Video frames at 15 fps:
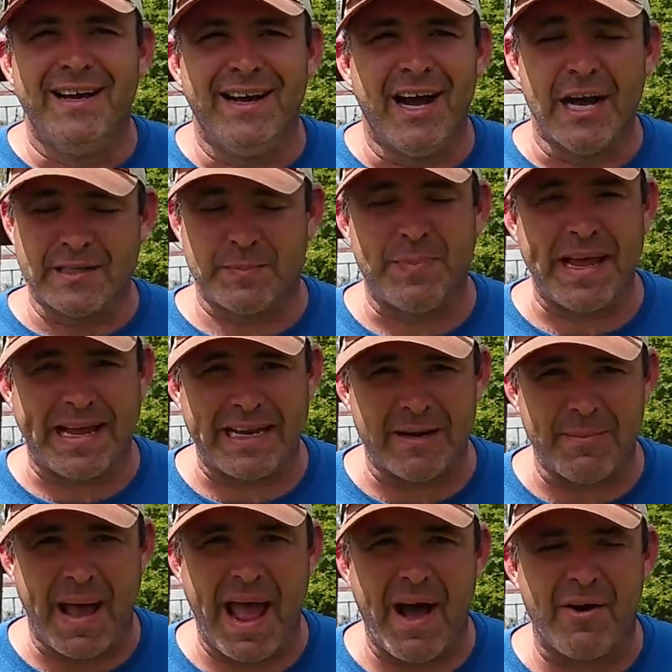us picking
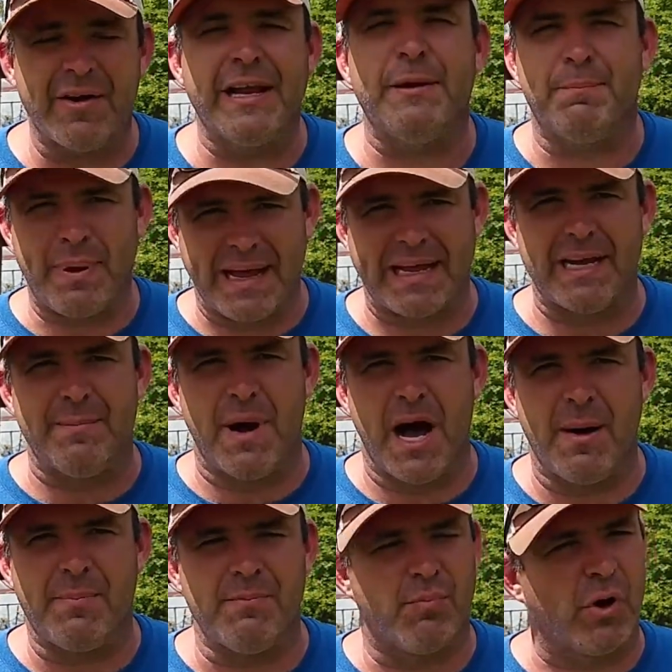them out and picking them
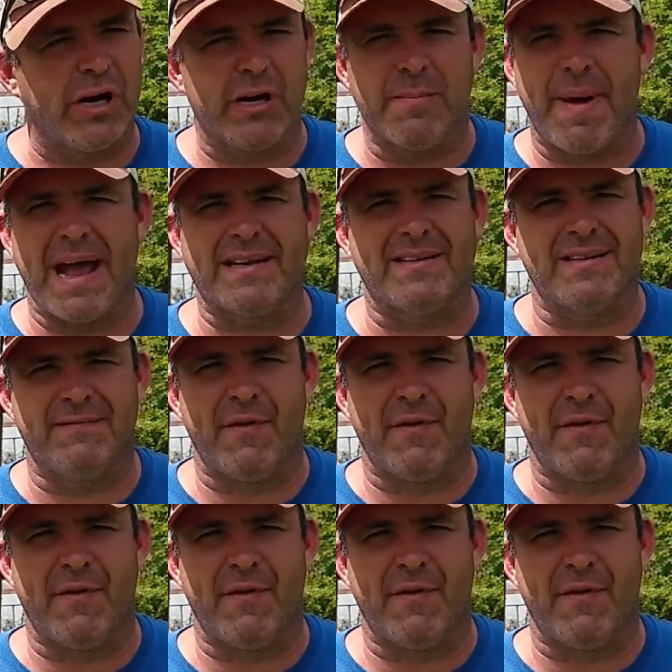up, bringing them back to the